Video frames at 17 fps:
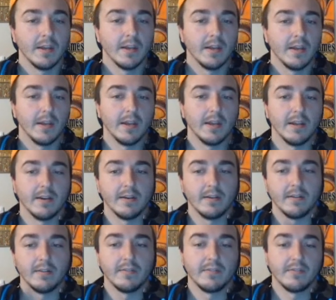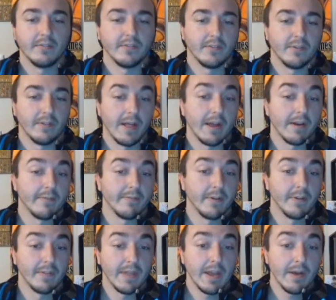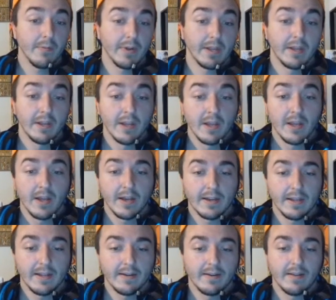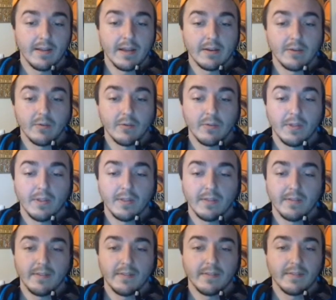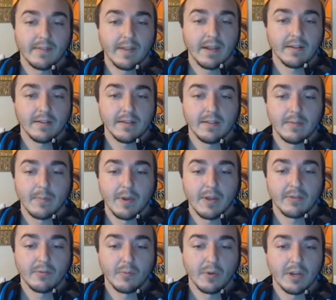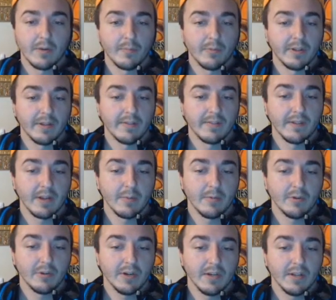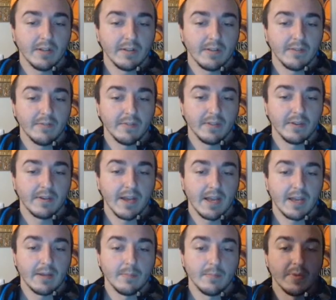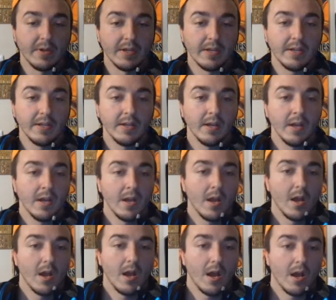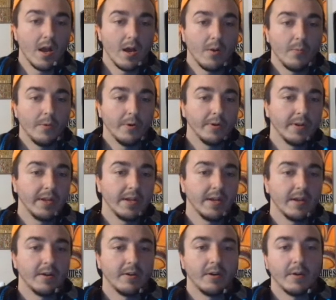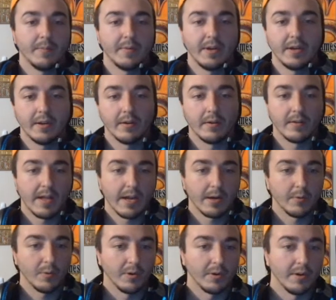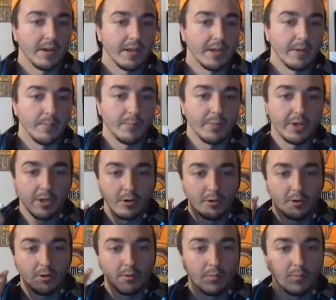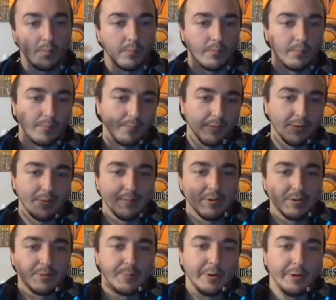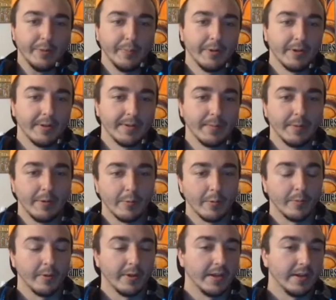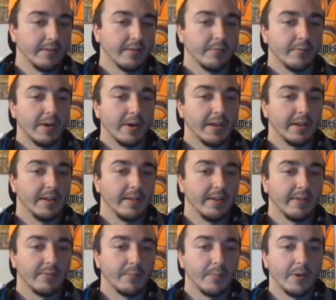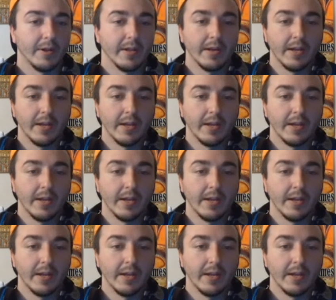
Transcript: and it's just a lot of fun that way. Again, I do think this is sadly the best way to play Cyber Dragon, at least for the time being. Working on our updated Clockwork Knight, pretty much pure build. I mean, we're playing the Regulus, but